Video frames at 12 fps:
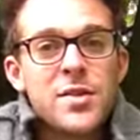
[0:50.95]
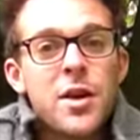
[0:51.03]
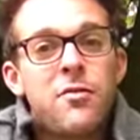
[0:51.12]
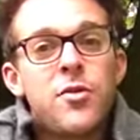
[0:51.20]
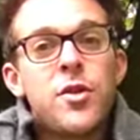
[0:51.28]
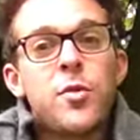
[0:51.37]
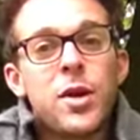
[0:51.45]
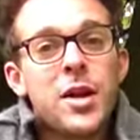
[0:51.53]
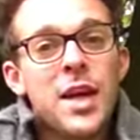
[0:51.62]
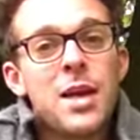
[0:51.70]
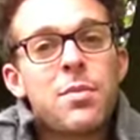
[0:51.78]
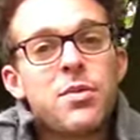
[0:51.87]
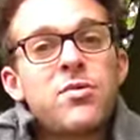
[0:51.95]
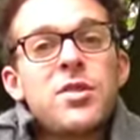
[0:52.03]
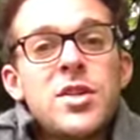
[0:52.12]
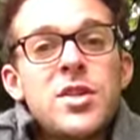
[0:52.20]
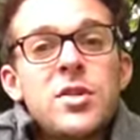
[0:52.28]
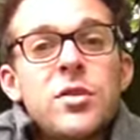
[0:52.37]
So if you do want to keep it
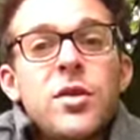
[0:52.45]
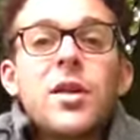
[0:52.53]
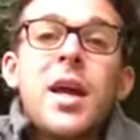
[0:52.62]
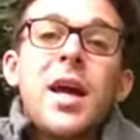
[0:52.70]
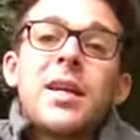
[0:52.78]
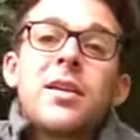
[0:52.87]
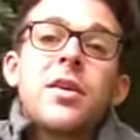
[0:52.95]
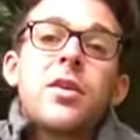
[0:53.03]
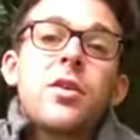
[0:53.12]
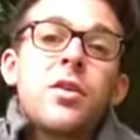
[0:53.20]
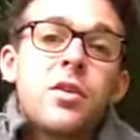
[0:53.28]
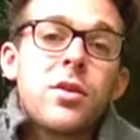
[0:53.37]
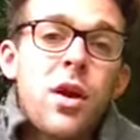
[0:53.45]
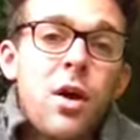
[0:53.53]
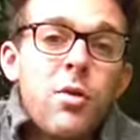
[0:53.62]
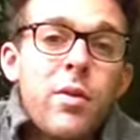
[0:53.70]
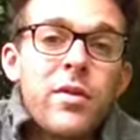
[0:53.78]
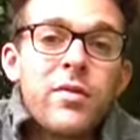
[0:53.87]
traditional and
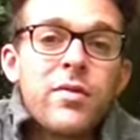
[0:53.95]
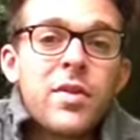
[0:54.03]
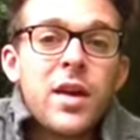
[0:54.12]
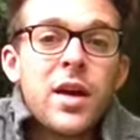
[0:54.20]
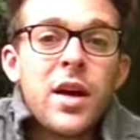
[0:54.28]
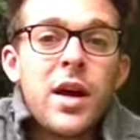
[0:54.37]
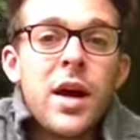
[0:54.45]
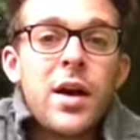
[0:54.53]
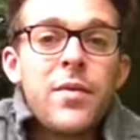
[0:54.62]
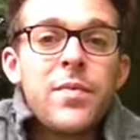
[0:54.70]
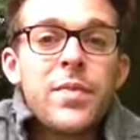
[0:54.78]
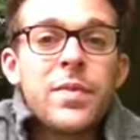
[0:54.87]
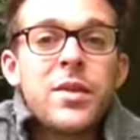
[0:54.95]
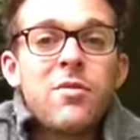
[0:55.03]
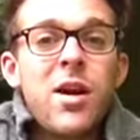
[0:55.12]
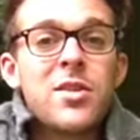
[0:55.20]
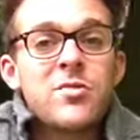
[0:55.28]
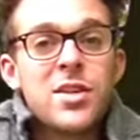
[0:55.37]
go with the um, the
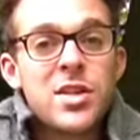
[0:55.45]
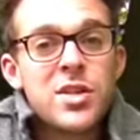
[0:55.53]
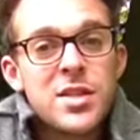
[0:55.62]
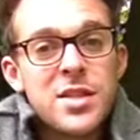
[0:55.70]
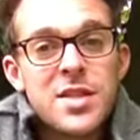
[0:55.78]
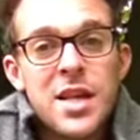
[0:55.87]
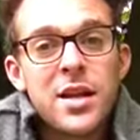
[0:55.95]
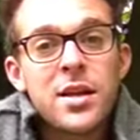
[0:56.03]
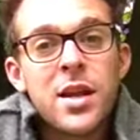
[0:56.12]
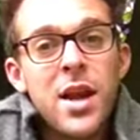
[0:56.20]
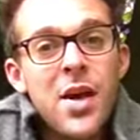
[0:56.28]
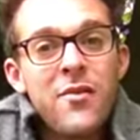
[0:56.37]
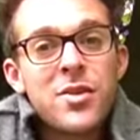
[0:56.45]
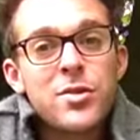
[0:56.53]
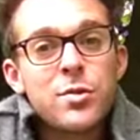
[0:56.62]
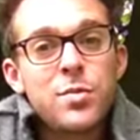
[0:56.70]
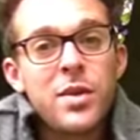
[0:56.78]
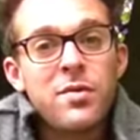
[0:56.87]
right traditions, then this
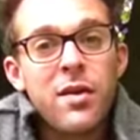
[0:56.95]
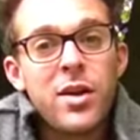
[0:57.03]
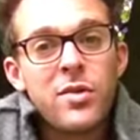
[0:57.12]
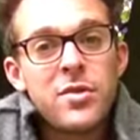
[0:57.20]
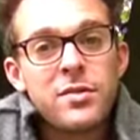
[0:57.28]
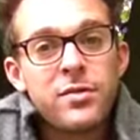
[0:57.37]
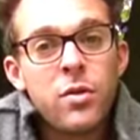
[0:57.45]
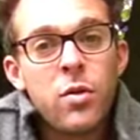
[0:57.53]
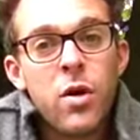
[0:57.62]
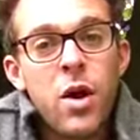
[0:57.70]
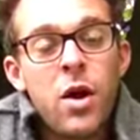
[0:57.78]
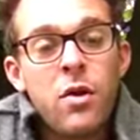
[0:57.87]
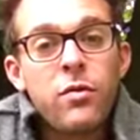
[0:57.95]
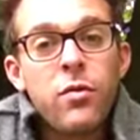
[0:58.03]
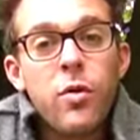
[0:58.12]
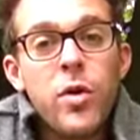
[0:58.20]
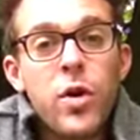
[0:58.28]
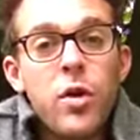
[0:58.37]
would be very useful
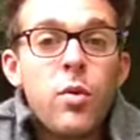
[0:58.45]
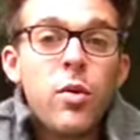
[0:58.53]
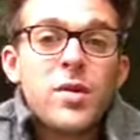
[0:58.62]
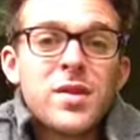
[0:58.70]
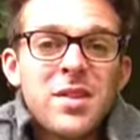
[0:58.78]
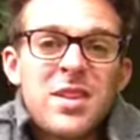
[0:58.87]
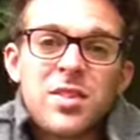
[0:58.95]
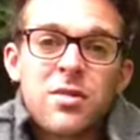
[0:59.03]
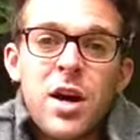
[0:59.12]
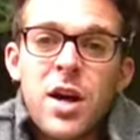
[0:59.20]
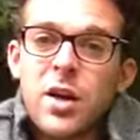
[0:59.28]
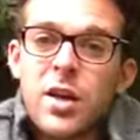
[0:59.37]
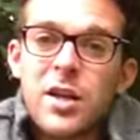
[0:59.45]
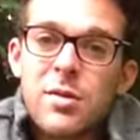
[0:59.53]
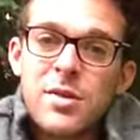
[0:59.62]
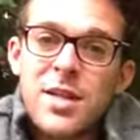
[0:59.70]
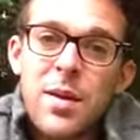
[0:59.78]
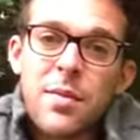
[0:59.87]
for you. Also, it's quite a good
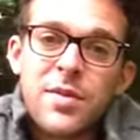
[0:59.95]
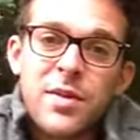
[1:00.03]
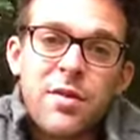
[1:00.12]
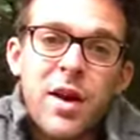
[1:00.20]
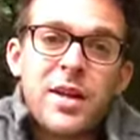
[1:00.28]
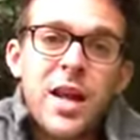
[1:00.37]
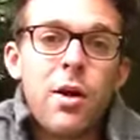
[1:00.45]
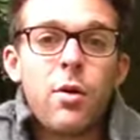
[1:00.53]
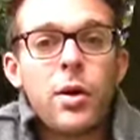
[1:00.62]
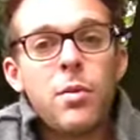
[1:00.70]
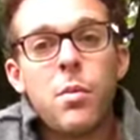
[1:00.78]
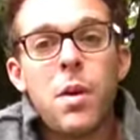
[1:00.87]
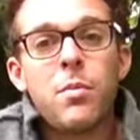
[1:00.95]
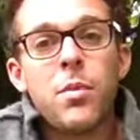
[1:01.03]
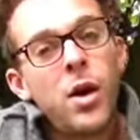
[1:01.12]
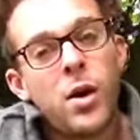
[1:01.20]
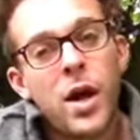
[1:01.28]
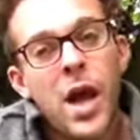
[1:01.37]
little tips to find out and
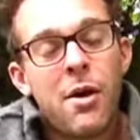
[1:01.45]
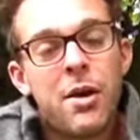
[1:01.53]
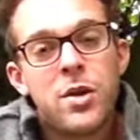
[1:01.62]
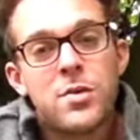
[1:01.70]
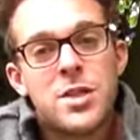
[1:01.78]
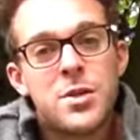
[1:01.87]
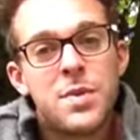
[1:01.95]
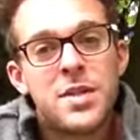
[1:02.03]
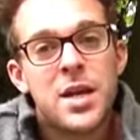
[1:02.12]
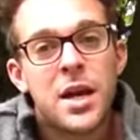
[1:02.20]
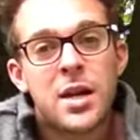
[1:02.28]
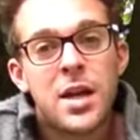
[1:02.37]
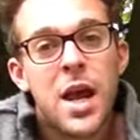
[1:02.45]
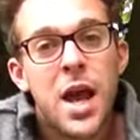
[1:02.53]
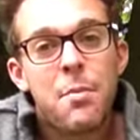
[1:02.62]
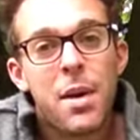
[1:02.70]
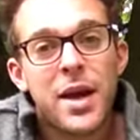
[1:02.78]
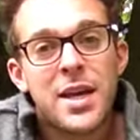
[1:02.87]
remember how it used to be done
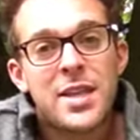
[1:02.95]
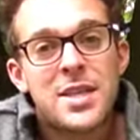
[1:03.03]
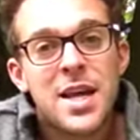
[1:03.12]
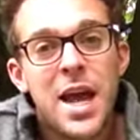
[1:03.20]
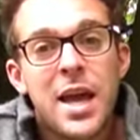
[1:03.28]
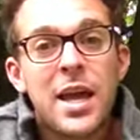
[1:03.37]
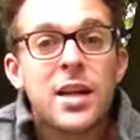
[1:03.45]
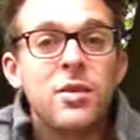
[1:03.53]
back in the day.